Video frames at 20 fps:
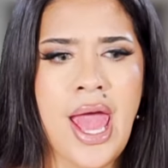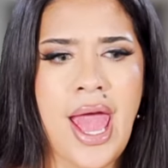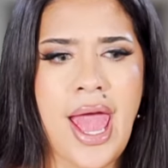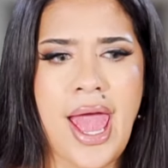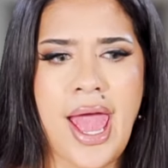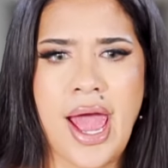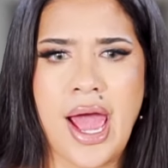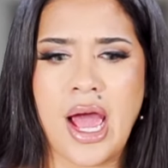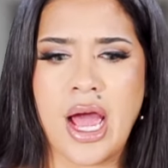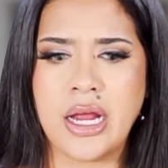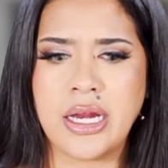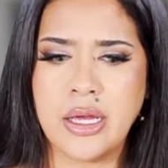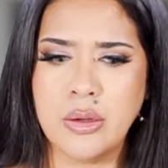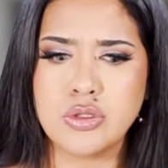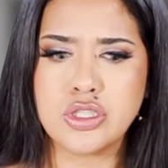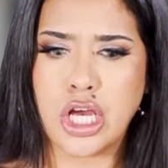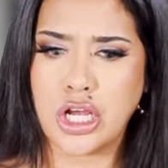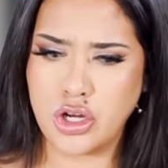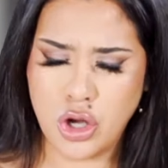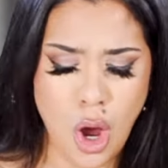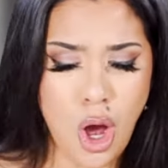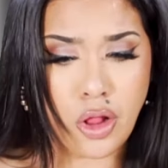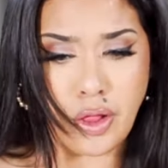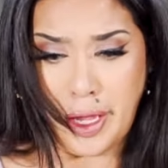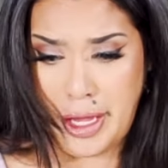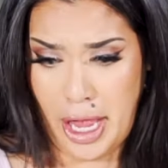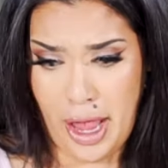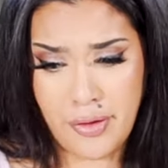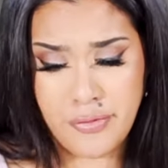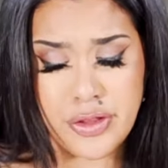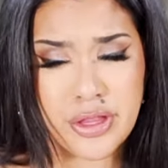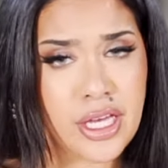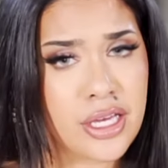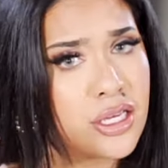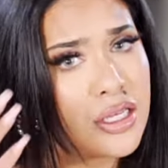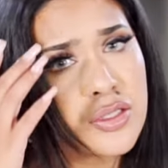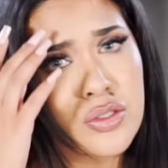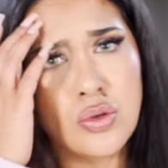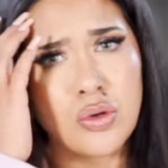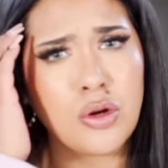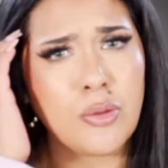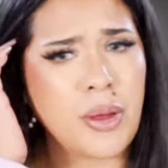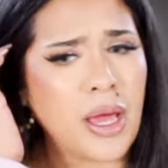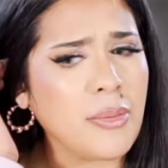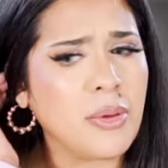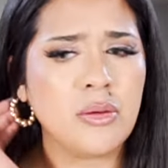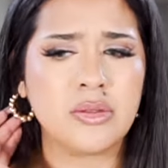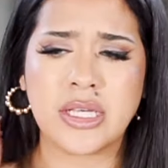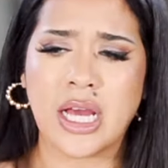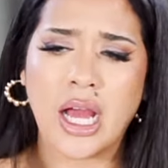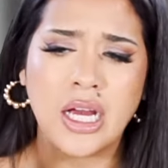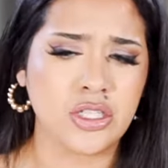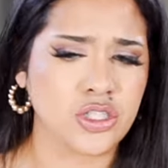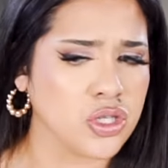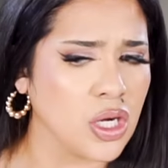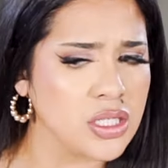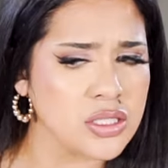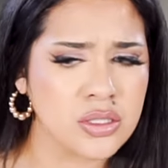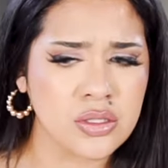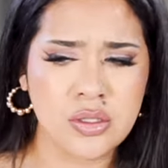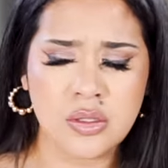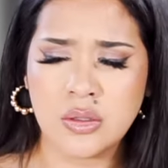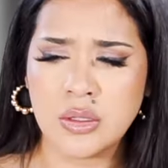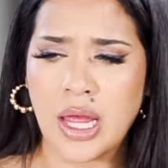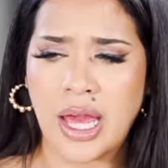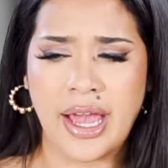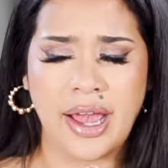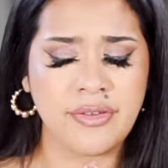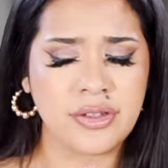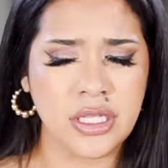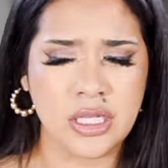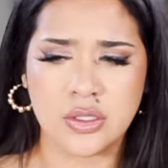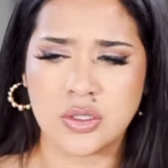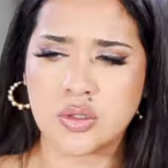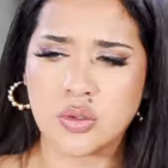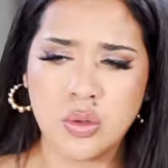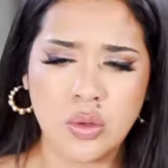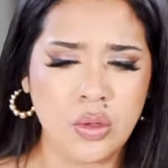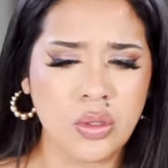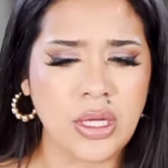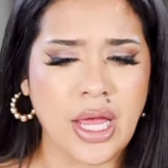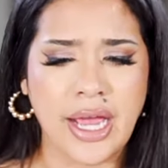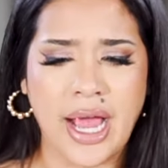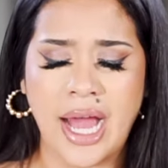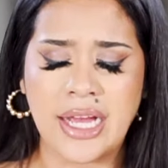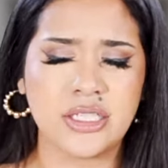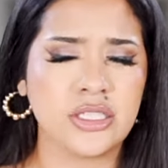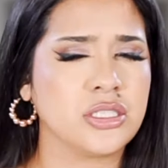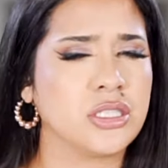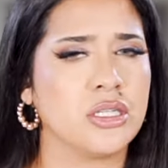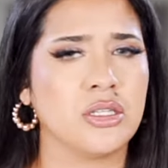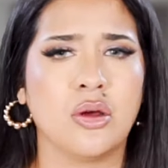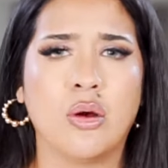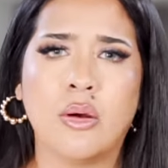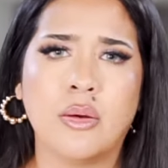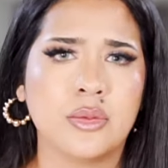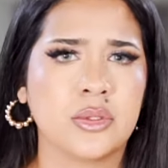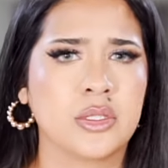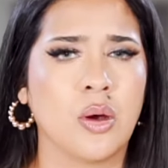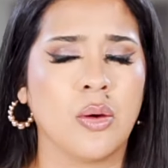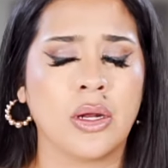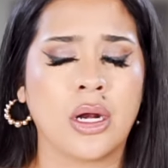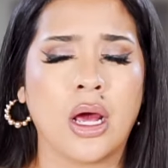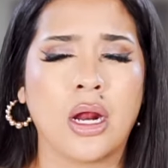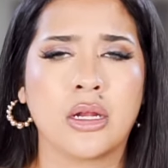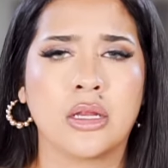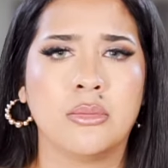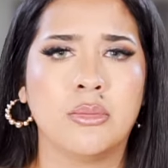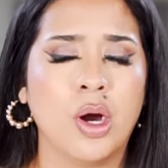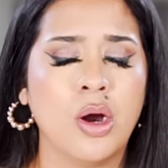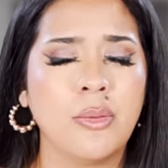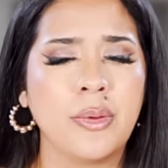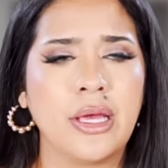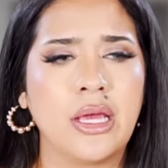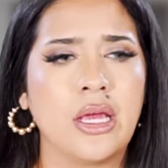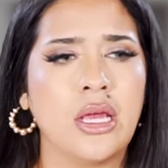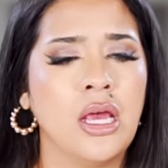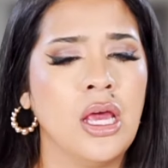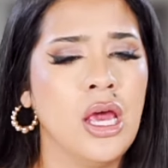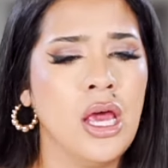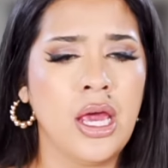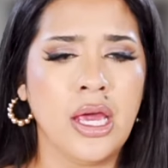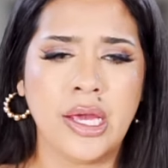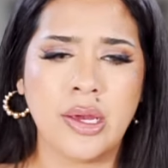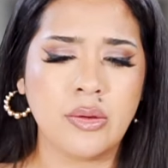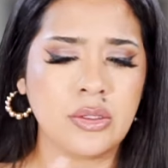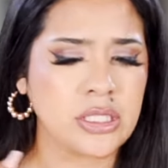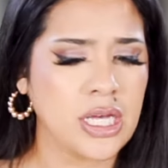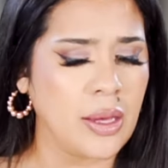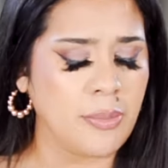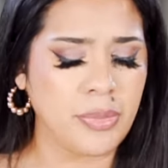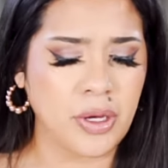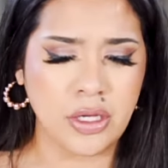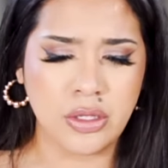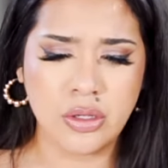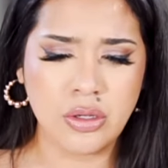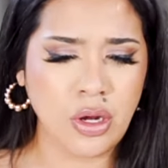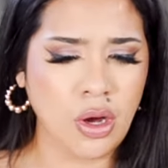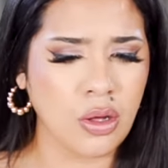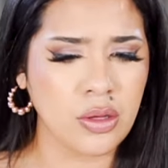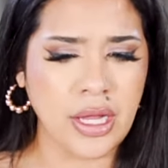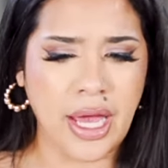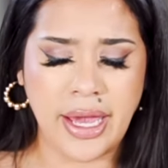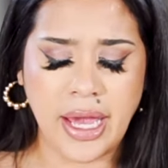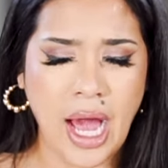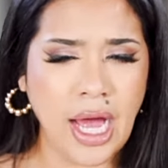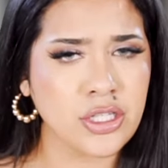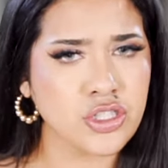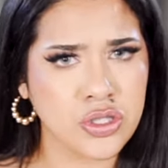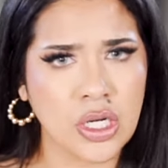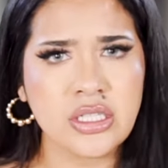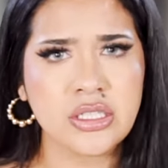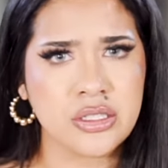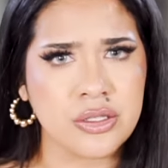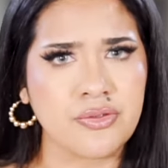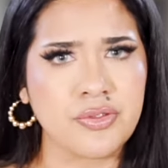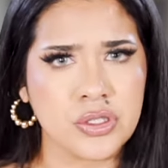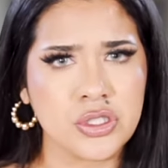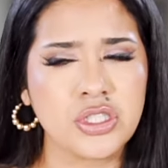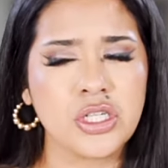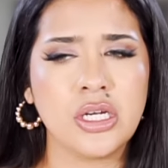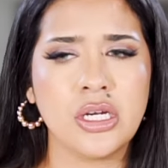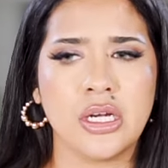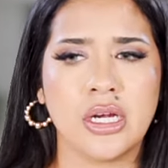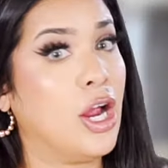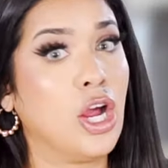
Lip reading: And he was like, no, like, everything is cool, babe. He was like, I trust you. Like, everything is cool. Like, I just didn't know what was going on in the moment. He was like, but, you know, like, I trust you for sure.